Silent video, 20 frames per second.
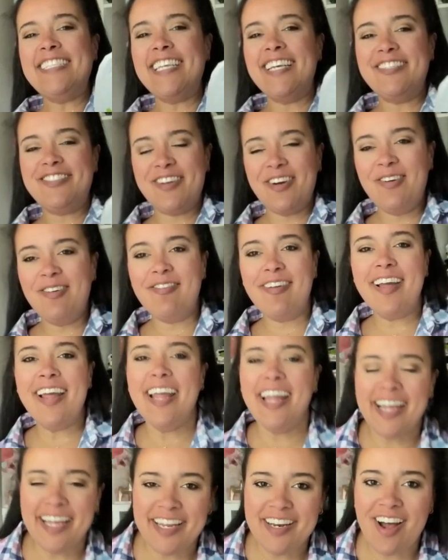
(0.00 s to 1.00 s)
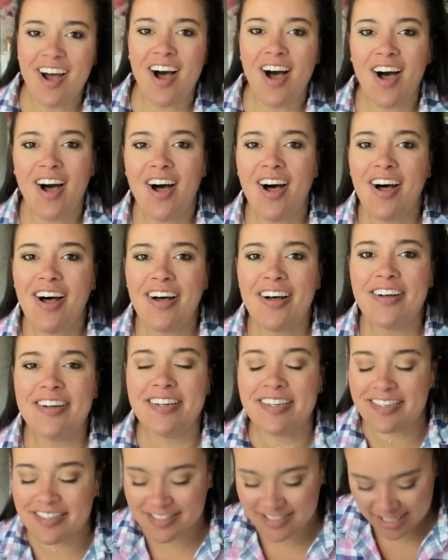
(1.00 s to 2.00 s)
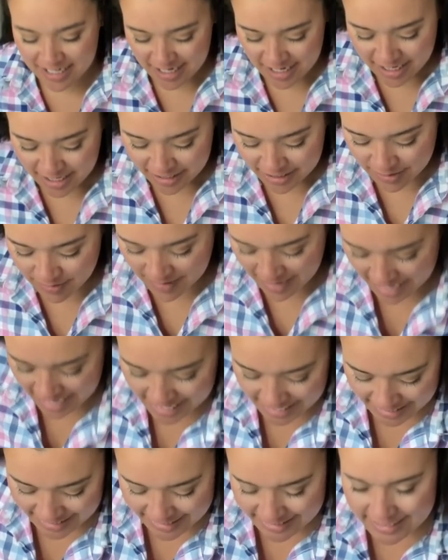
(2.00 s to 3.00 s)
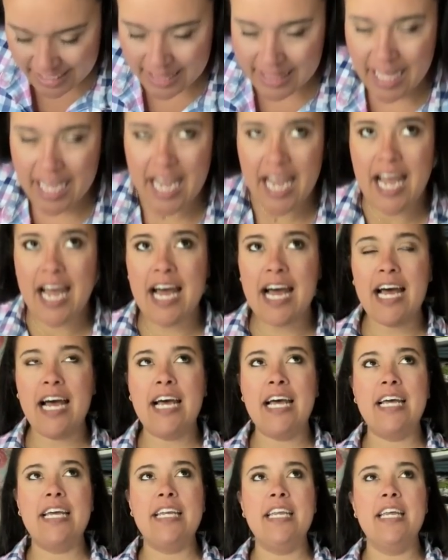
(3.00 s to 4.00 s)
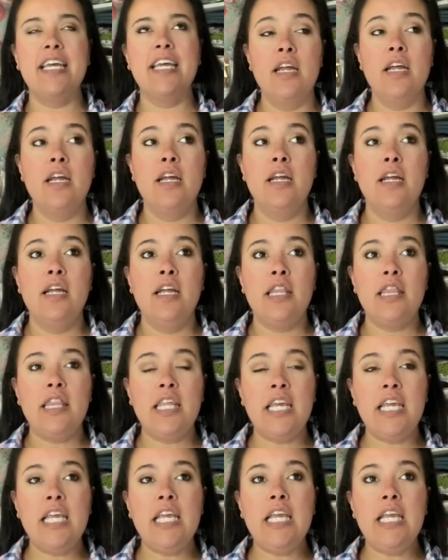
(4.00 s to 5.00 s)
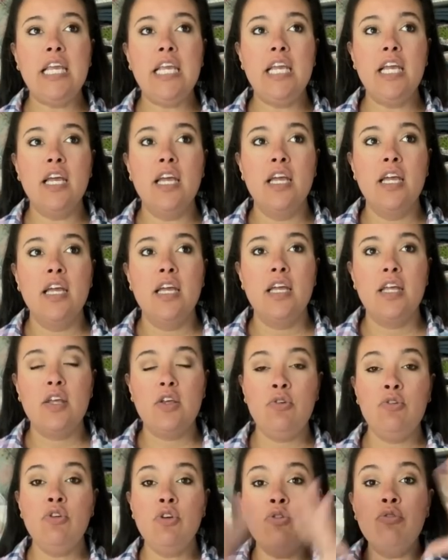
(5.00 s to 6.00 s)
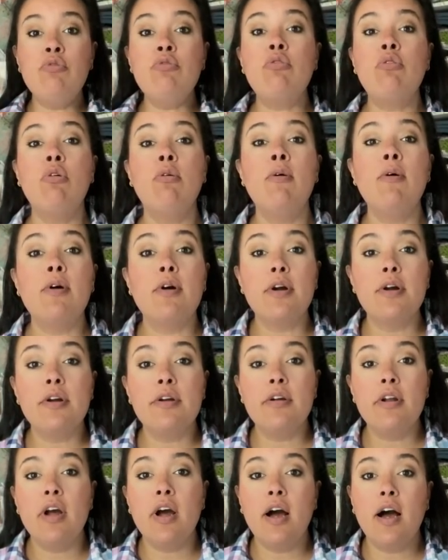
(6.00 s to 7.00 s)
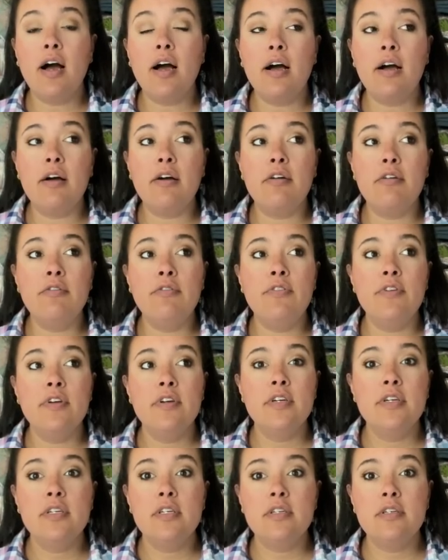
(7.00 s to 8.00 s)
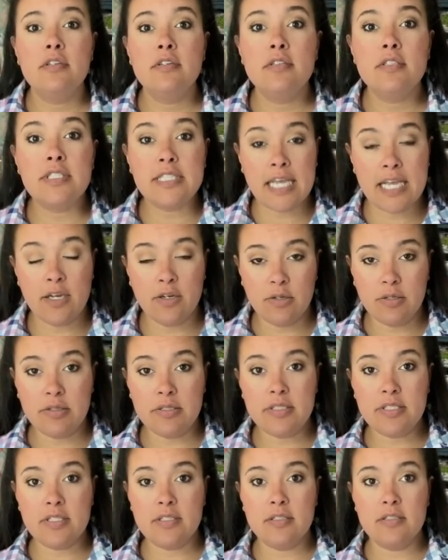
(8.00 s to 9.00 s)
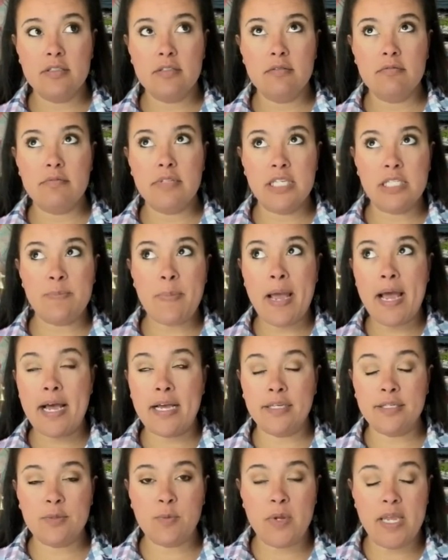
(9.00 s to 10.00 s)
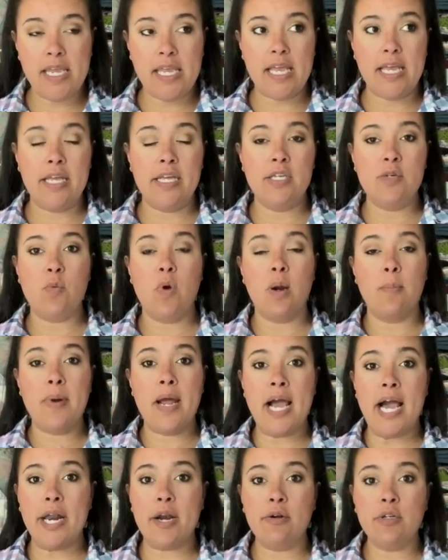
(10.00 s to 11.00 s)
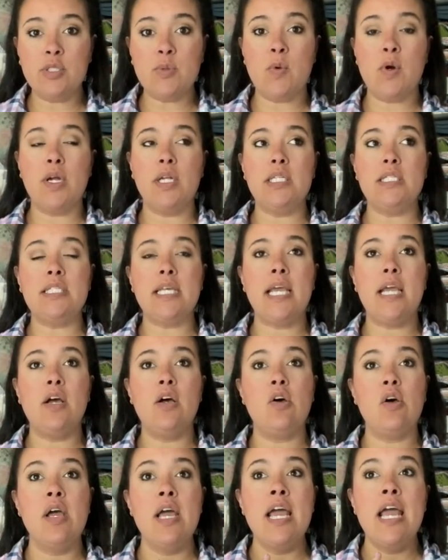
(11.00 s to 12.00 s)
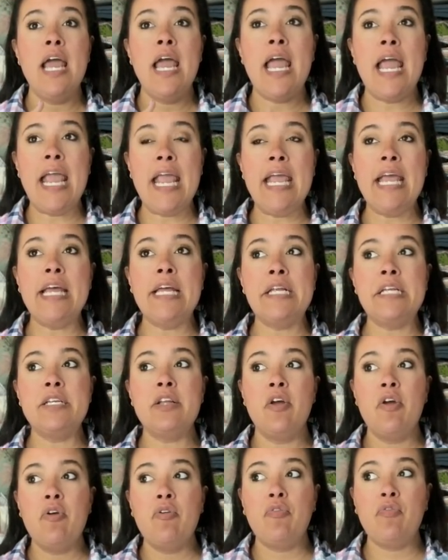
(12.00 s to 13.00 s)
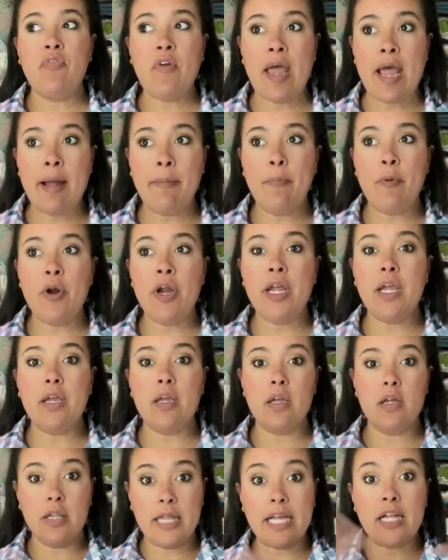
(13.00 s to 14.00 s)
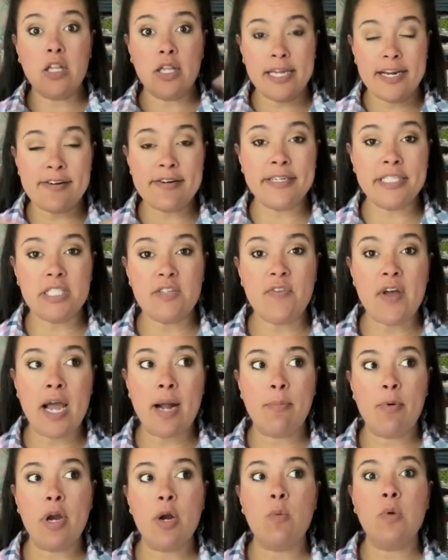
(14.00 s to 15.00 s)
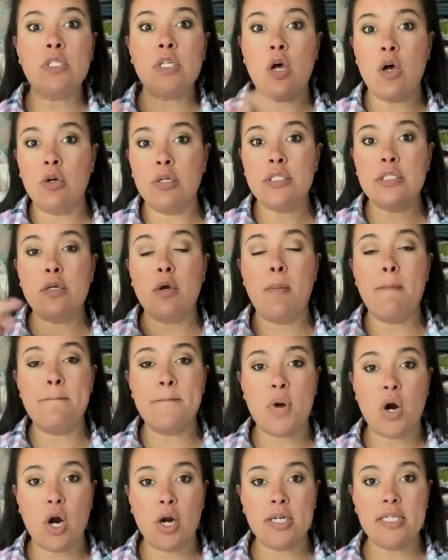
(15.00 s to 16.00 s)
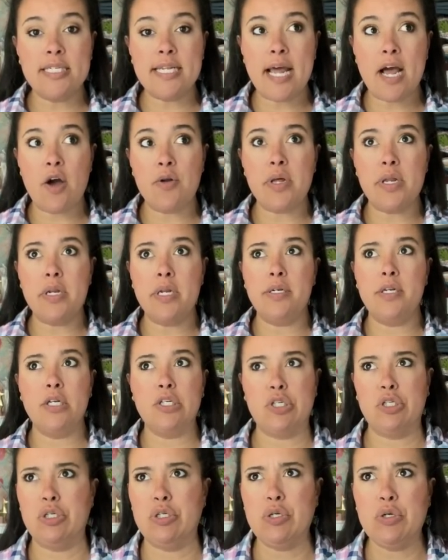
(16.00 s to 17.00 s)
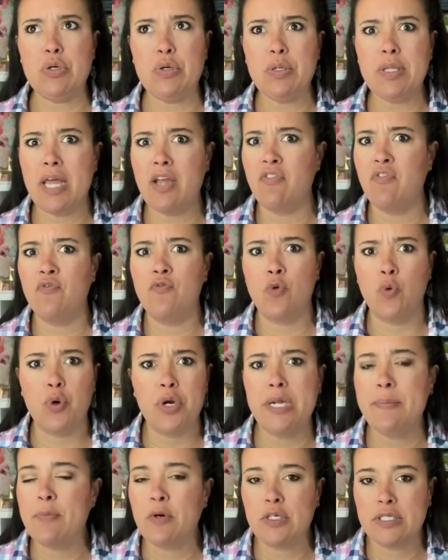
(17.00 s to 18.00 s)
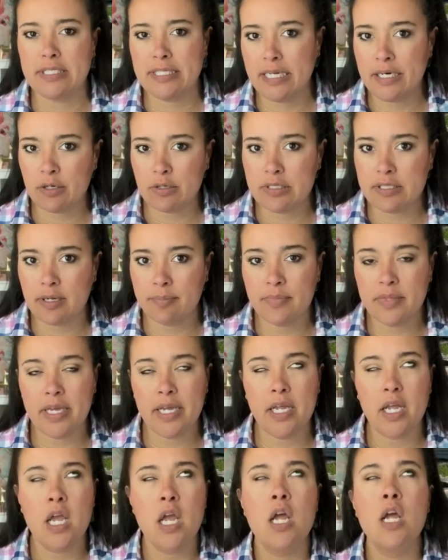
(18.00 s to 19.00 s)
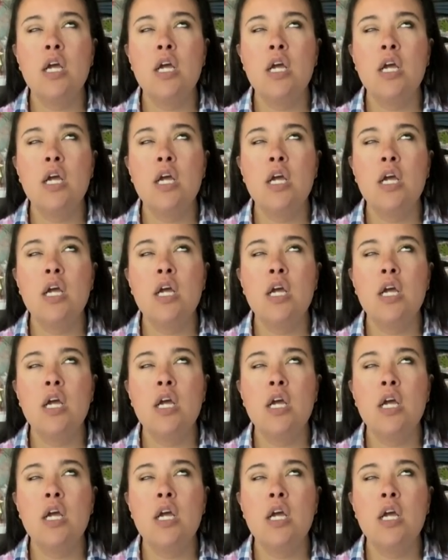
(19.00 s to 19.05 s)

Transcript: Joann haul. You guys, they had the unicorn of sales this past weekend where patterns were on sale and fabric, like clearance fabric was also marked down an additional like 40% or something.